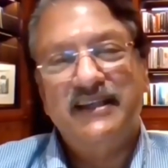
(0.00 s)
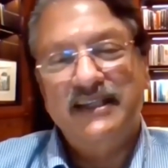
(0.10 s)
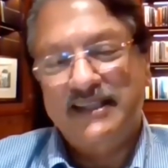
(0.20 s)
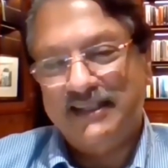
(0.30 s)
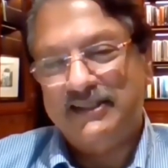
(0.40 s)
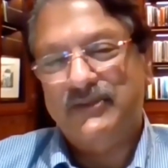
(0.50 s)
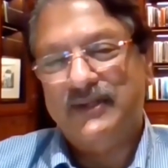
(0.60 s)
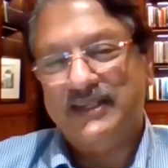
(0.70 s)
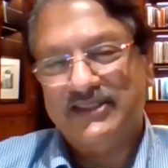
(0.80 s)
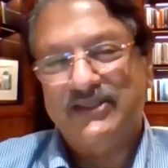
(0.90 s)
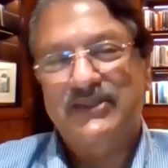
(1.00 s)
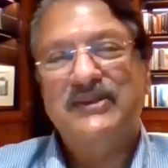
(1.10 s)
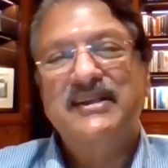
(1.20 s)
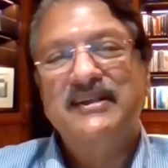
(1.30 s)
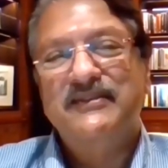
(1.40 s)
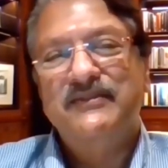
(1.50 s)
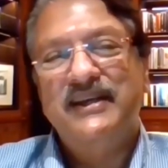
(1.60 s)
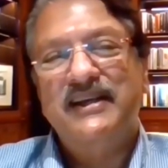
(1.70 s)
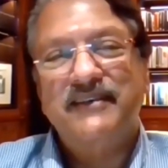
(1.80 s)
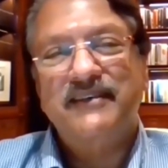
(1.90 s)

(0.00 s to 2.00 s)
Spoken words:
the Gita to us. So we are.